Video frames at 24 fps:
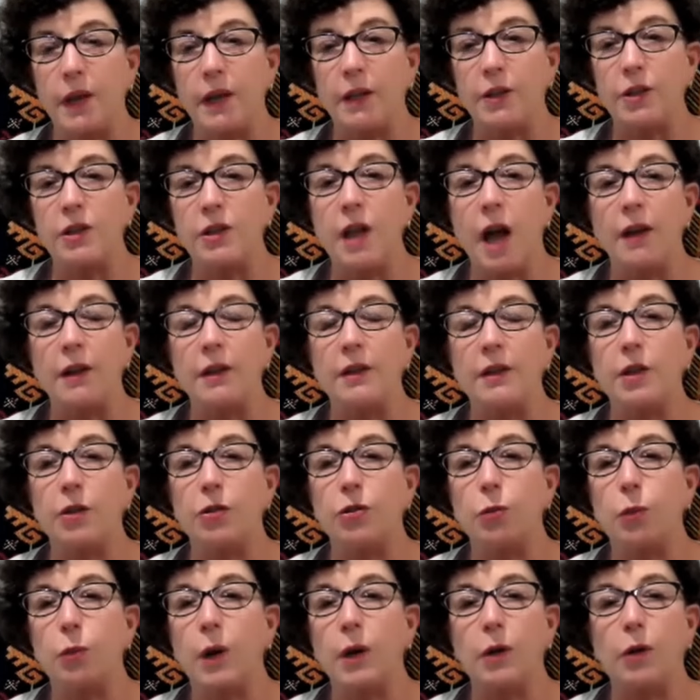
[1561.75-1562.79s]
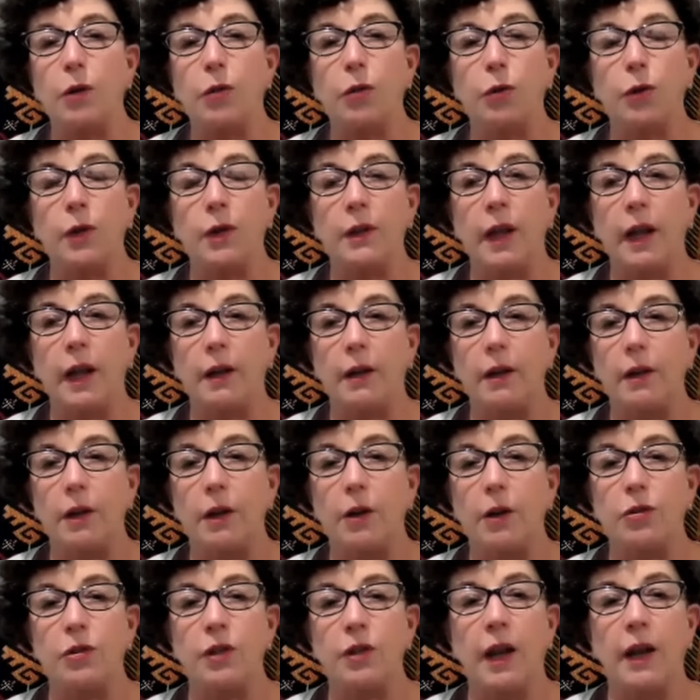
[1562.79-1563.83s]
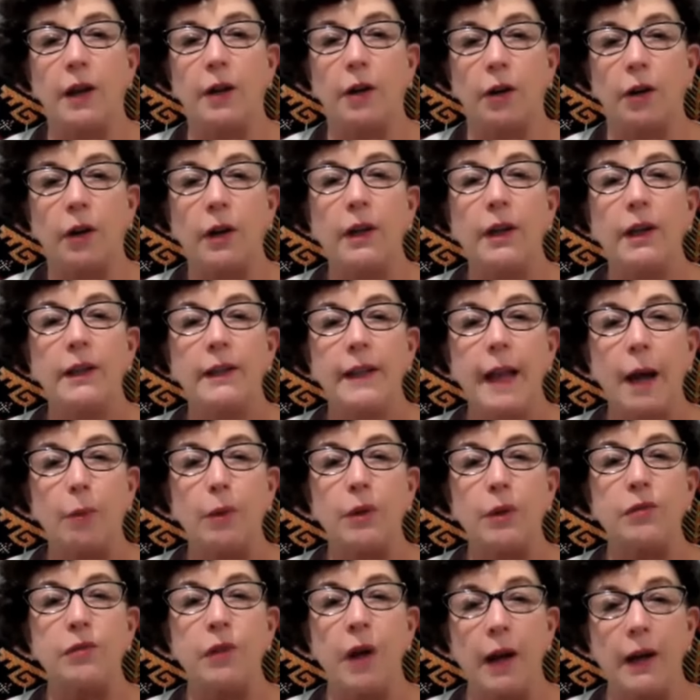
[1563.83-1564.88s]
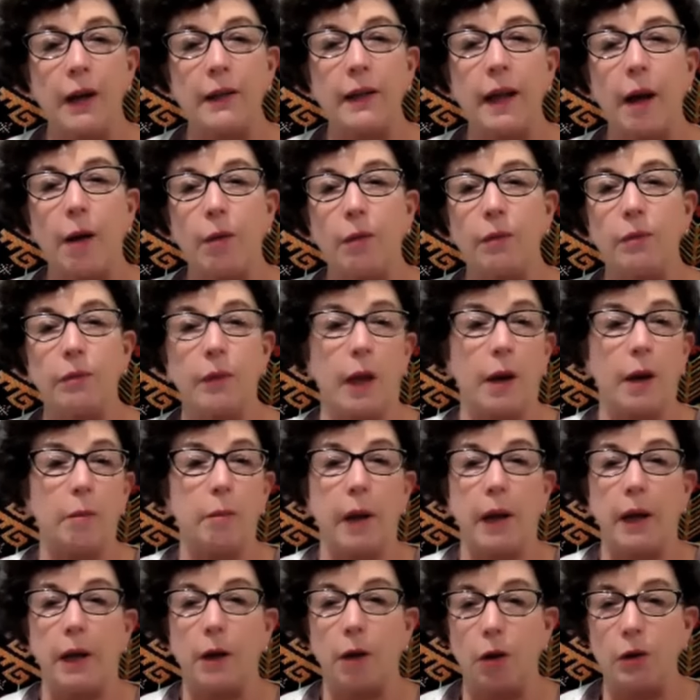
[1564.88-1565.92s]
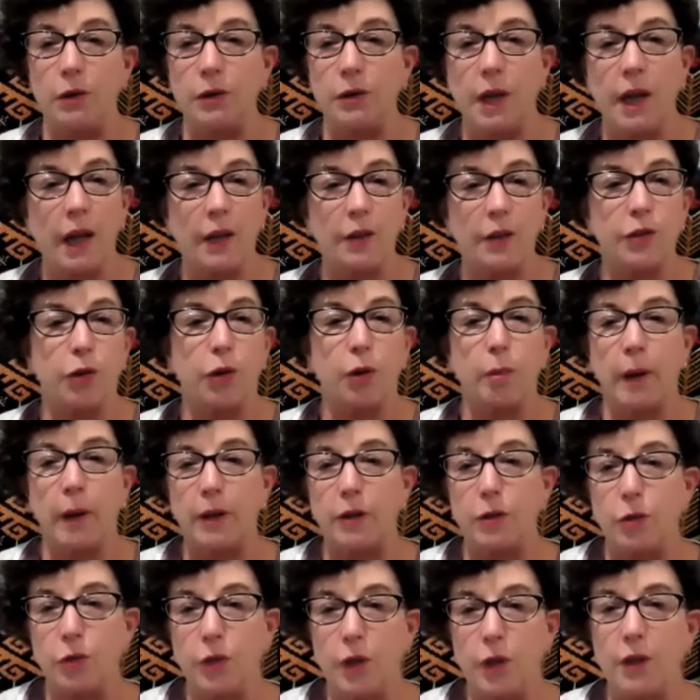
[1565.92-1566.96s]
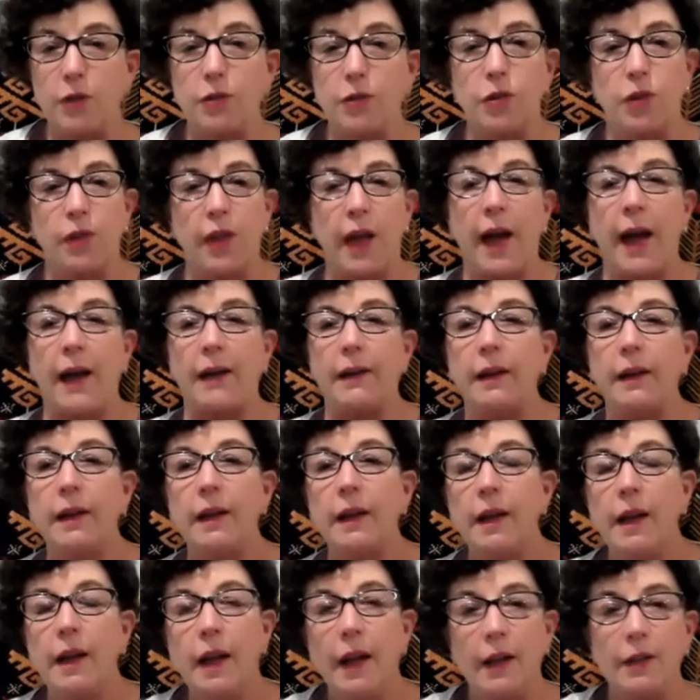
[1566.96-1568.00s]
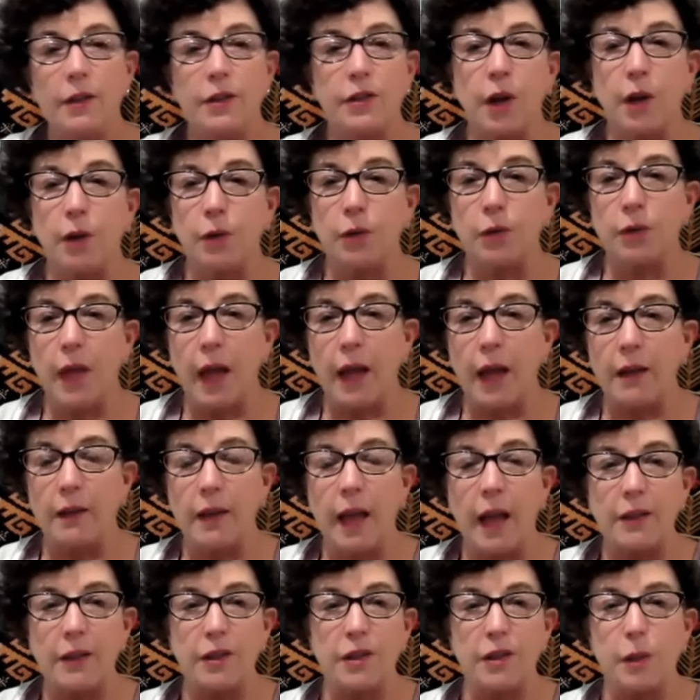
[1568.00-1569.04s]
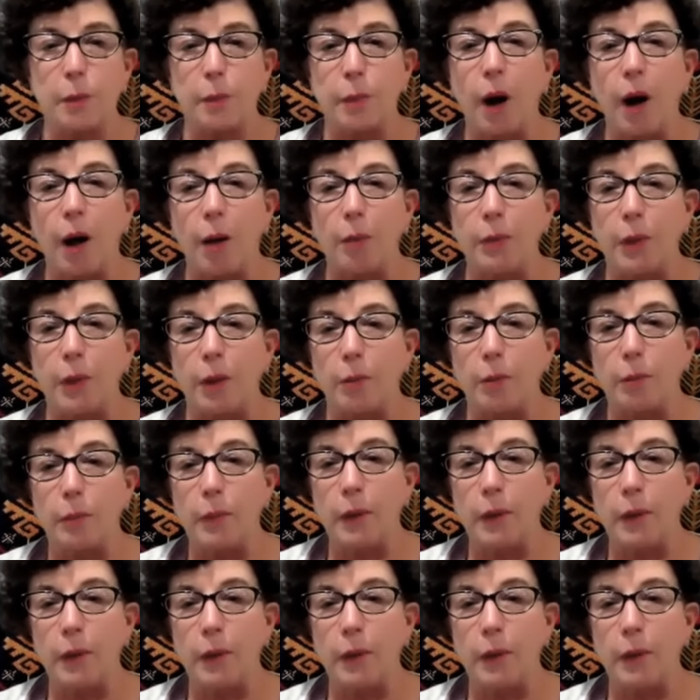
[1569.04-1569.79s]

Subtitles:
it's not until 20 or 30 years later that we find out that it might cause cancer, or it might do this or that. And so that's the problem.